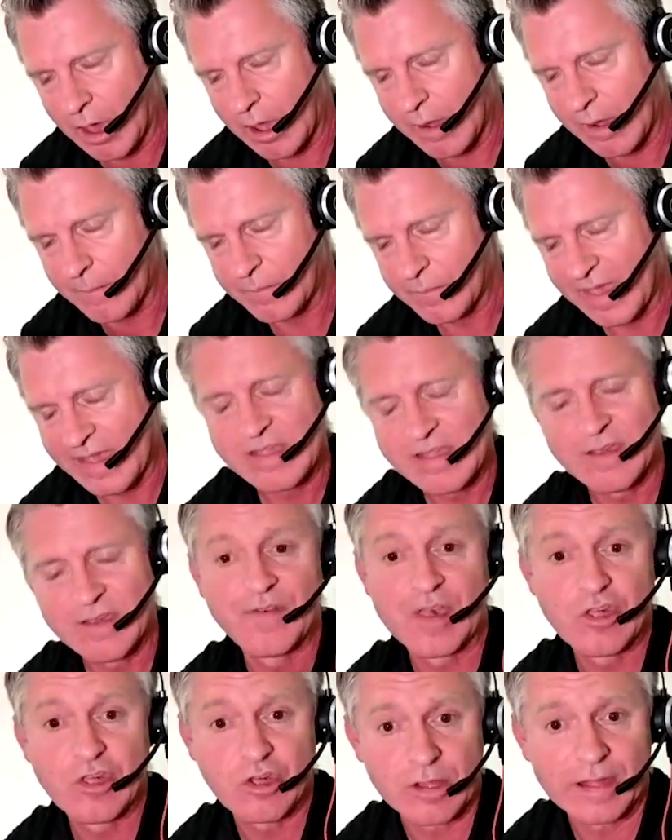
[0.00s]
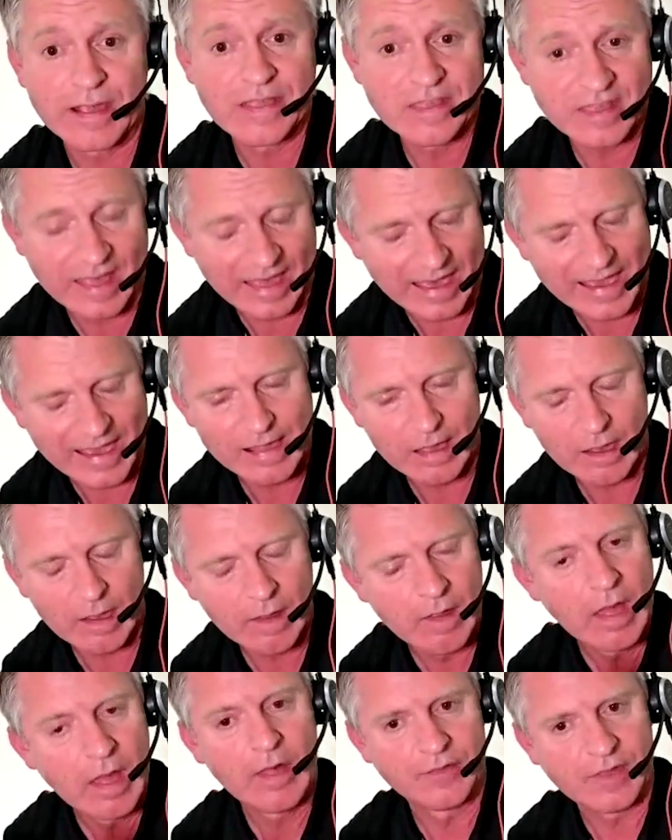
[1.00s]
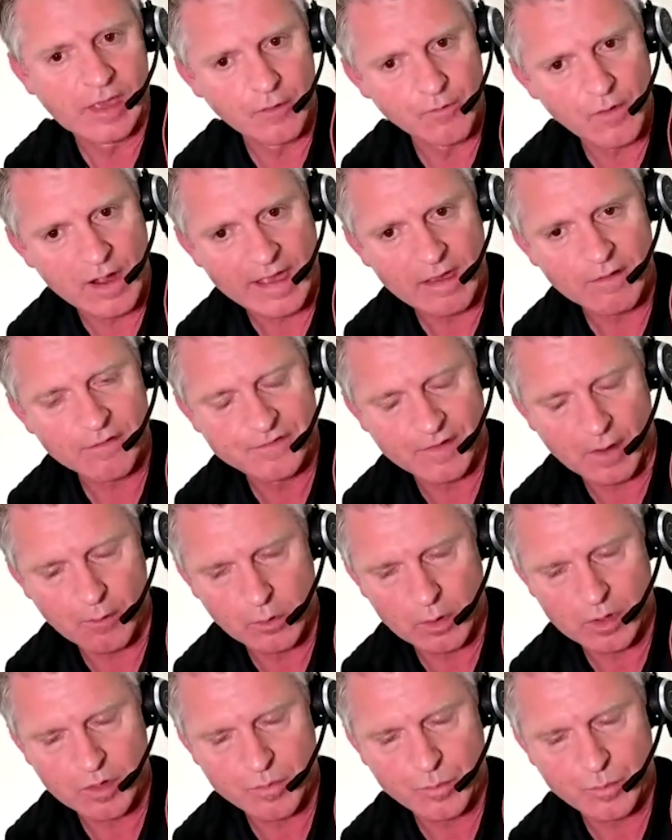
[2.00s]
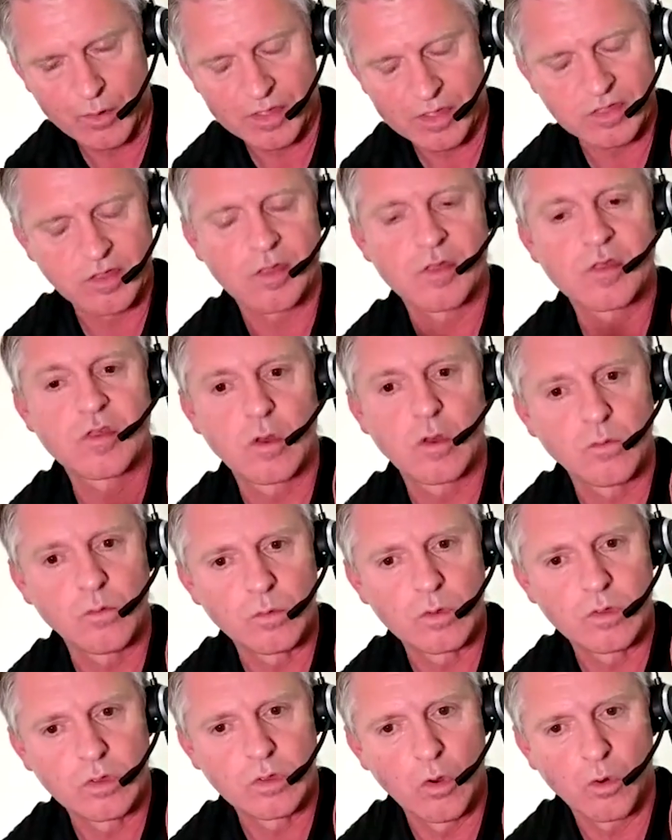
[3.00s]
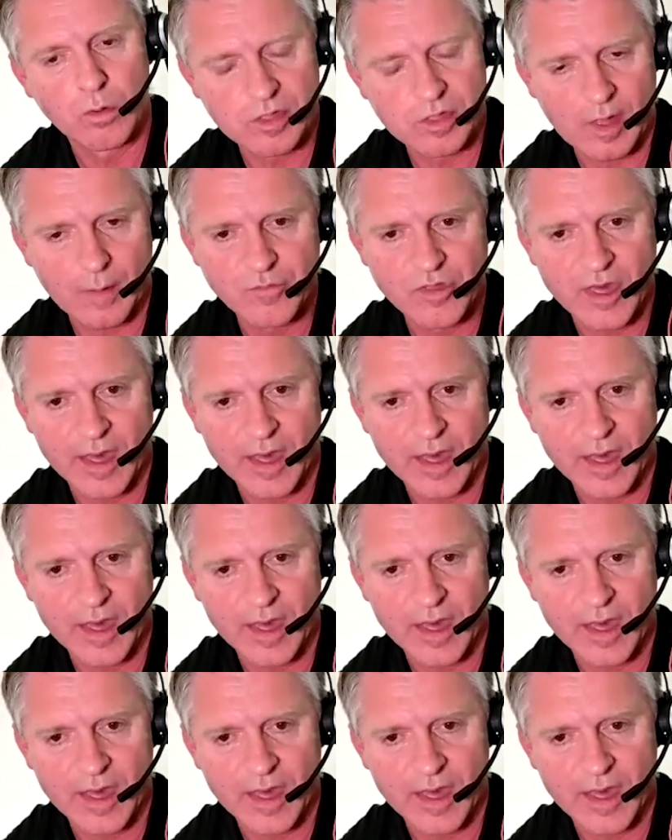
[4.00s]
individually tailor the array of focus points to suit your subject.